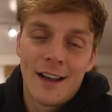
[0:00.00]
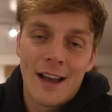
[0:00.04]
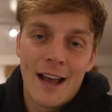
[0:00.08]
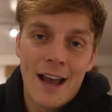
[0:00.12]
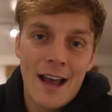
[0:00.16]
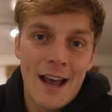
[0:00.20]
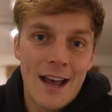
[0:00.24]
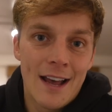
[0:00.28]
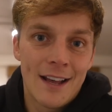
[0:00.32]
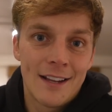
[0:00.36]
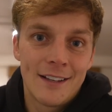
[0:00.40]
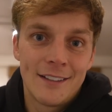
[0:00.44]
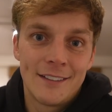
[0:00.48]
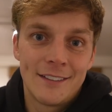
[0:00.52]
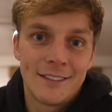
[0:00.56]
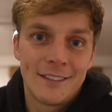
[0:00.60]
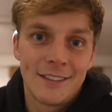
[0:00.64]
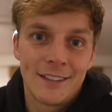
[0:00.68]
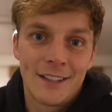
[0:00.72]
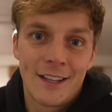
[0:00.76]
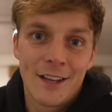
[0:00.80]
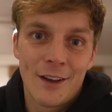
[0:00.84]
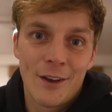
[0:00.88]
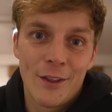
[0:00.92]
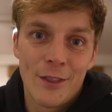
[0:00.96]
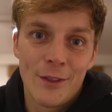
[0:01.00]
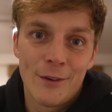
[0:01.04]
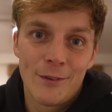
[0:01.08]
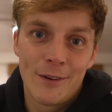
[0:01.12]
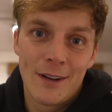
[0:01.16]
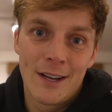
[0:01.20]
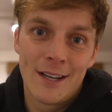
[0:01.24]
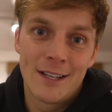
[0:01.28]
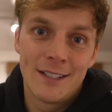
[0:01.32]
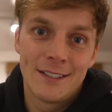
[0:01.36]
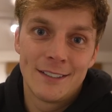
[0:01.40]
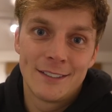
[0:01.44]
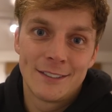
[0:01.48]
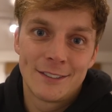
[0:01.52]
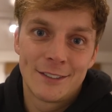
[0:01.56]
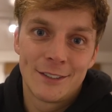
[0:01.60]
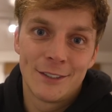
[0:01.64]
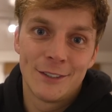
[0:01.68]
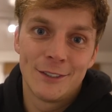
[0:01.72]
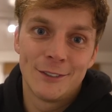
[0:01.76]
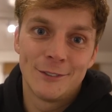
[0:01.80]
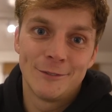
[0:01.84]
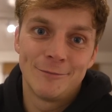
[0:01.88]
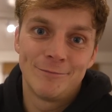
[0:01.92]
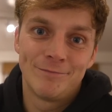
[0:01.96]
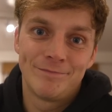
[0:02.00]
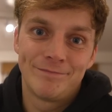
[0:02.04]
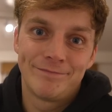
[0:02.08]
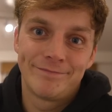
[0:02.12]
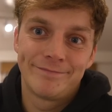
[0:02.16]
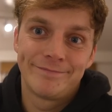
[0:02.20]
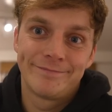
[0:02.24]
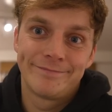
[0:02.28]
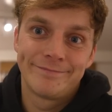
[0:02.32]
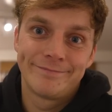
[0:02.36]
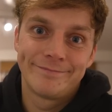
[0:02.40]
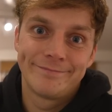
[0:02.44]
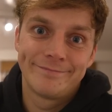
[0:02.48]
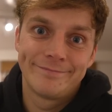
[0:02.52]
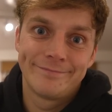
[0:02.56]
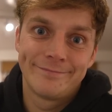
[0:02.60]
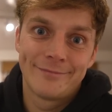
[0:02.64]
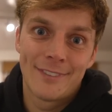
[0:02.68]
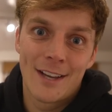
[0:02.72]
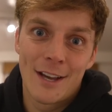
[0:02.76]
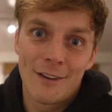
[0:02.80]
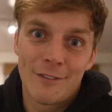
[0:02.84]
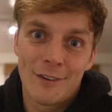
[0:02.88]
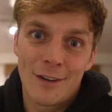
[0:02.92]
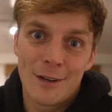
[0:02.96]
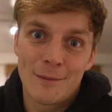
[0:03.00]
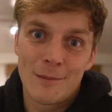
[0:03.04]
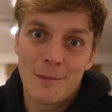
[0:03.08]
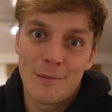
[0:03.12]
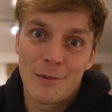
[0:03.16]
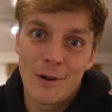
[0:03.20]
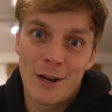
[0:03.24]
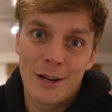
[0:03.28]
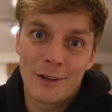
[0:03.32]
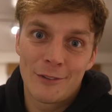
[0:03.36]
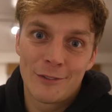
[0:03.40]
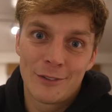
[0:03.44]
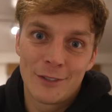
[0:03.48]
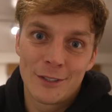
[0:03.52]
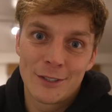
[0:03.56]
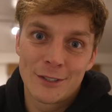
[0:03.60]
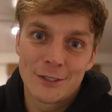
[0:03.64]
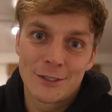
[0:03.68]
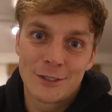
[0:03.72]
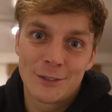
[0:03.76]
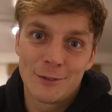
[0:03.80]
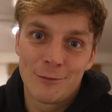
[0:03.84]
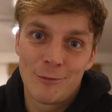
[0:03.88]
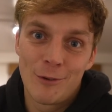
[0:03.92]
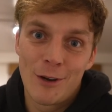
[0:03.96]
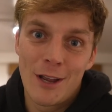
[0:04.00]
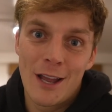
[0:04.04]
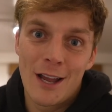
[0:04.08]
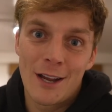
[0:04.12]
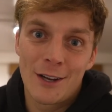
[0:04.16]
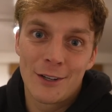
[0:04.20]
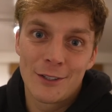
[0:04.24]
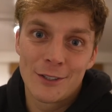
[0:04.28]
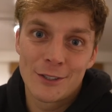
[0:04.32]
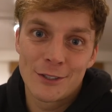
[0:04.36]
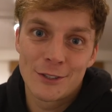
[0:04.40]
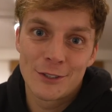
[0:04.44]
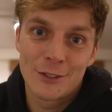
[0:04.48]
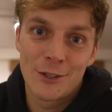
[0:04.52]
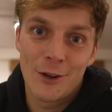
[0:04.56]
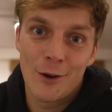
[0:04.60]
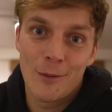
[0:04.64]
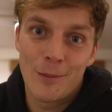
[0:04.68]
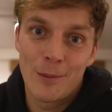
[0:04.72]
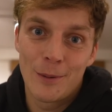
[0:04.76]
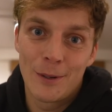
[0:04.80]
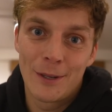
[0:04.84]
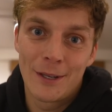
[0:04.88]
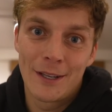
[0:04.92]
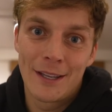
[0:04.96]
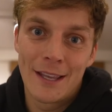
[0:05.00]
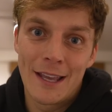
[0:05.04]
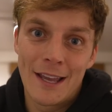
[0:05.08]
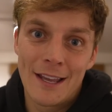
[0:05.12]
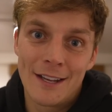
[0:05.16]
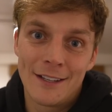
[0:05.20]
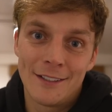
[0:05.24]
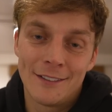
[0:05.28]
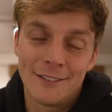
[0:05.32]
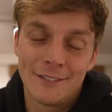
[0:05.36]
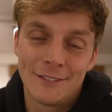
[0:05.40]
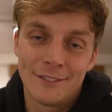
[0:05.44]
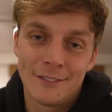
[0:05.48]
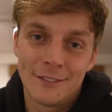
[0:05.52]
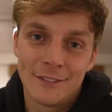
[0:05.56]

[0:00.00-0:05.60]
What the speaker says: and get on the way. So I've had my breakfast. We are going to stop again,